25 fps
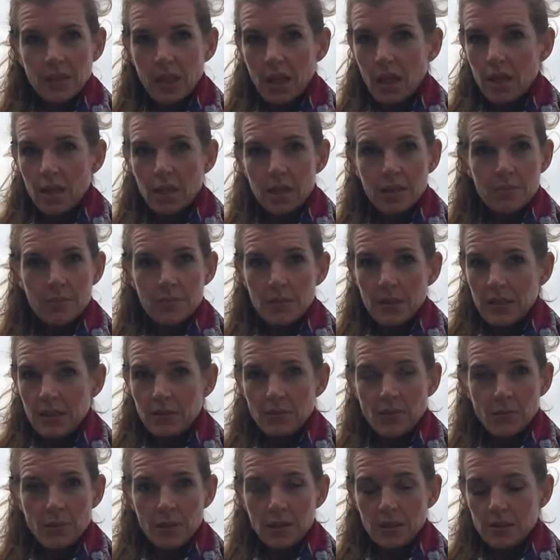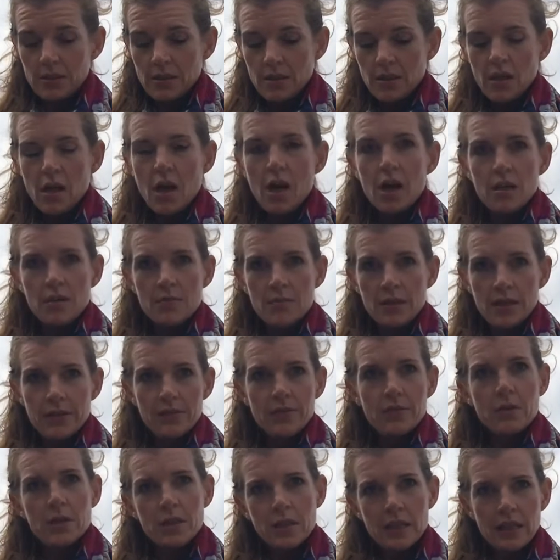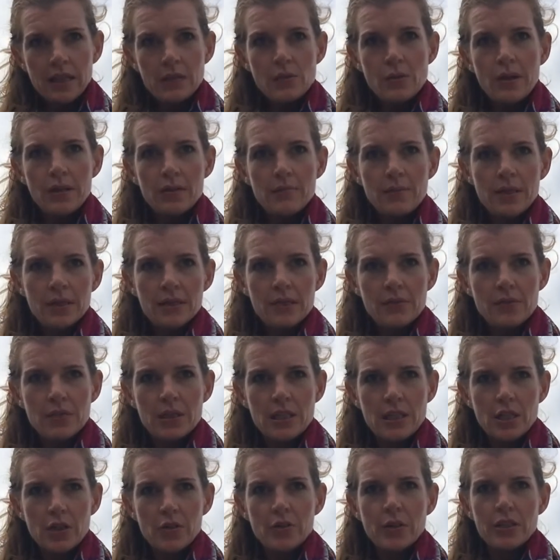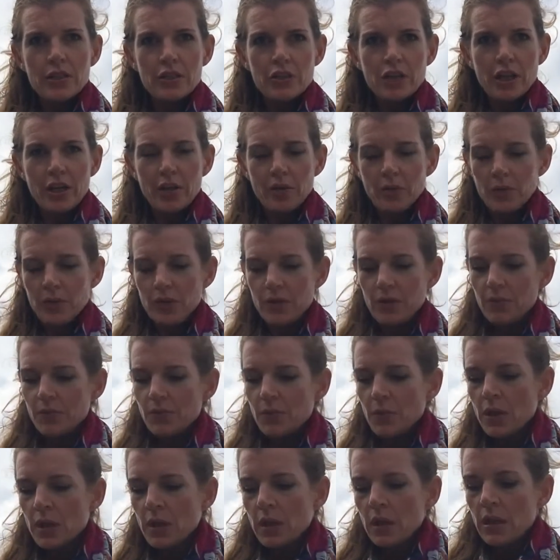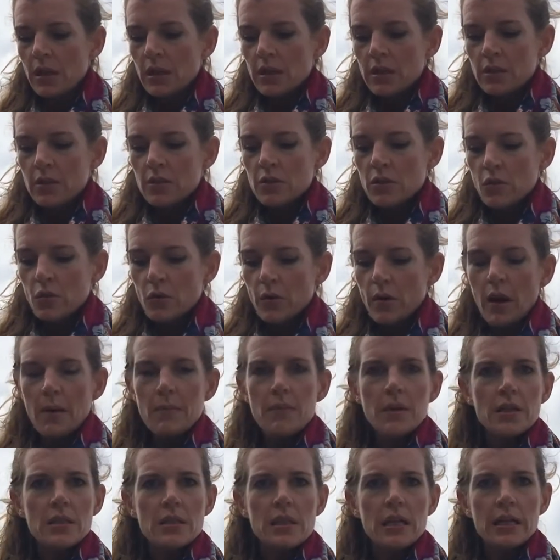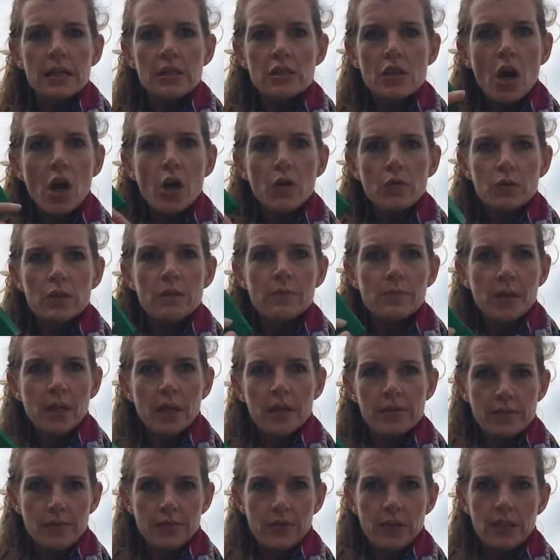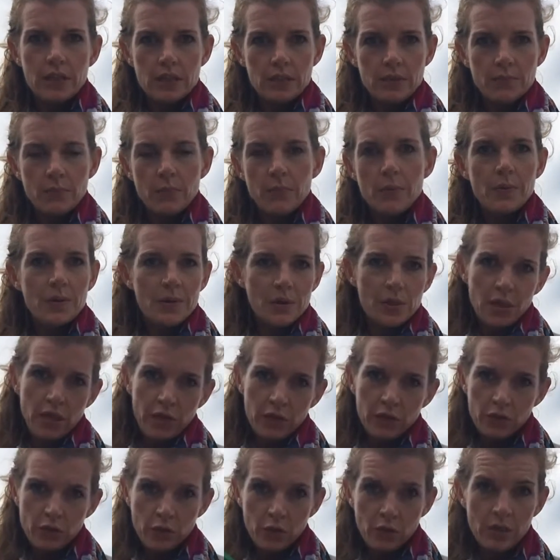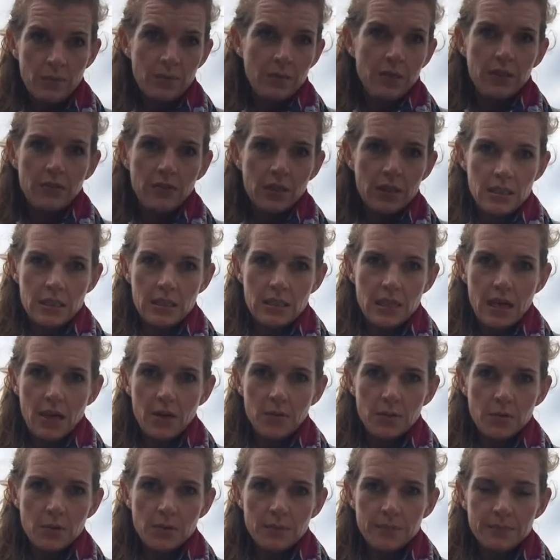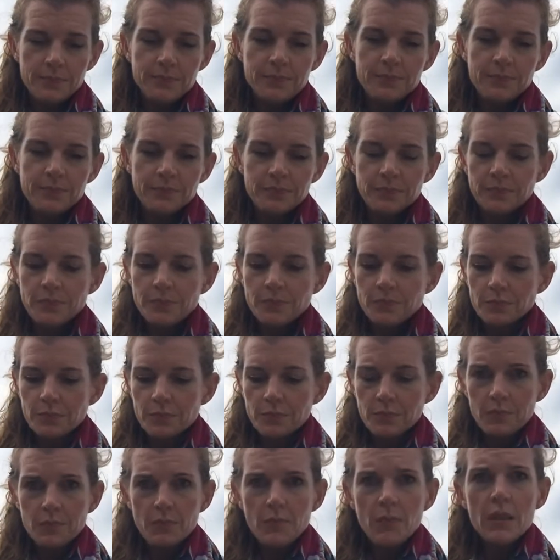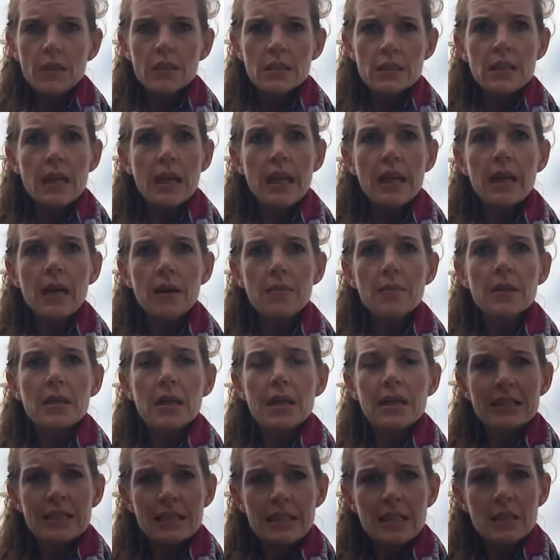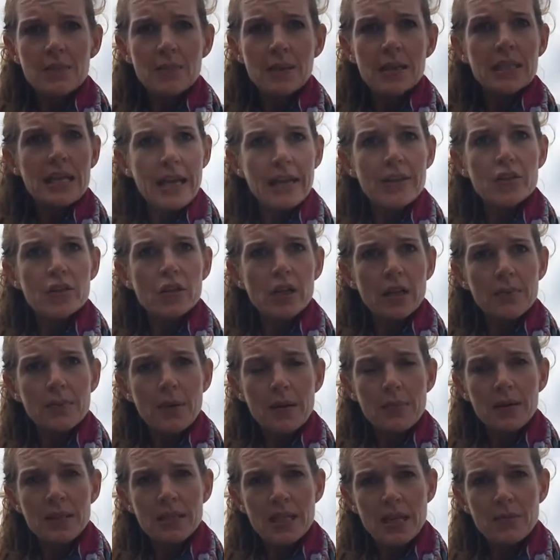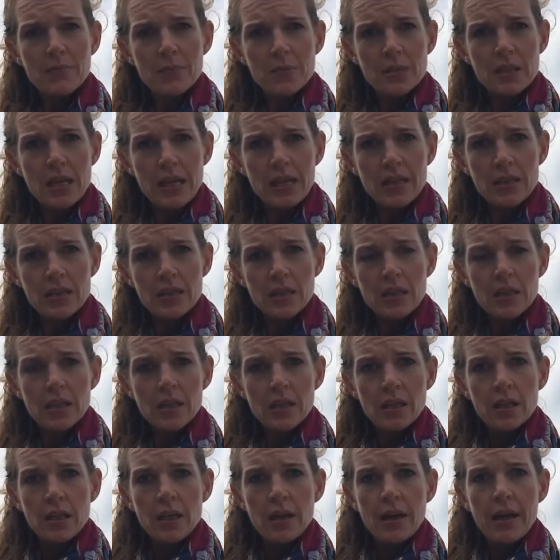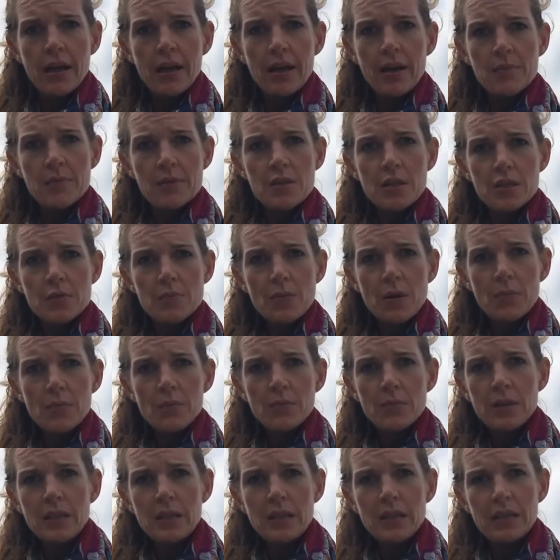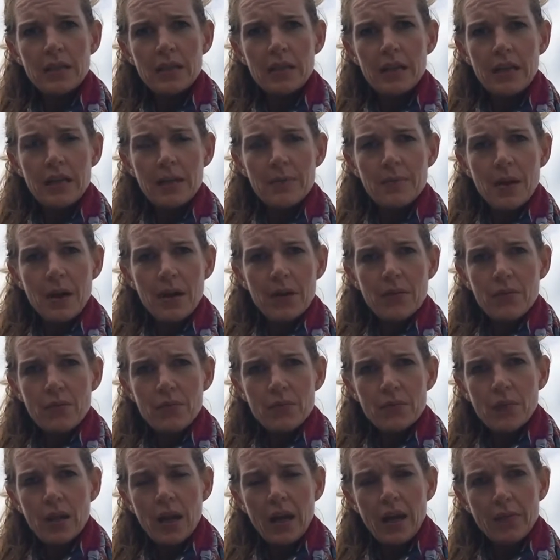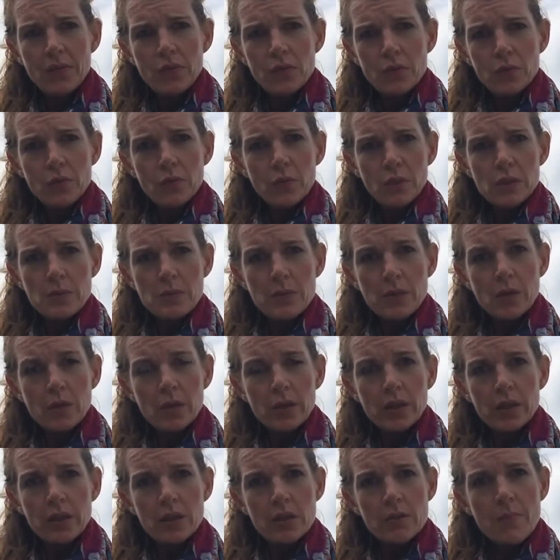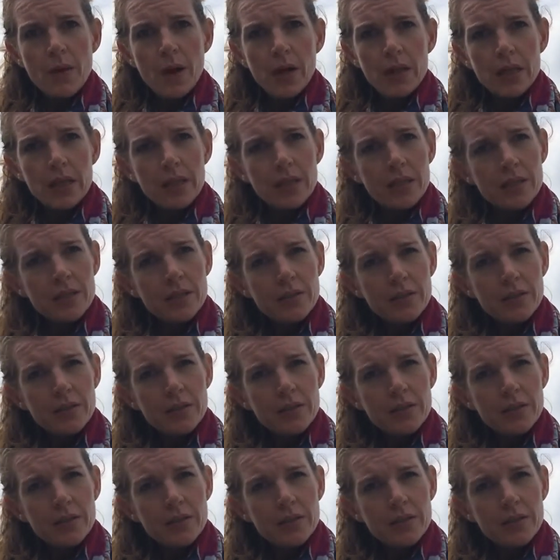Unbelievable. Unbelievable. That's why I had to make this video and share it with you. So I'm not saying it's only because of this, but I truly believe this has helped. Today I'm a teeny bit tender, maybe 10%, and that's probably after what's been going on in the body,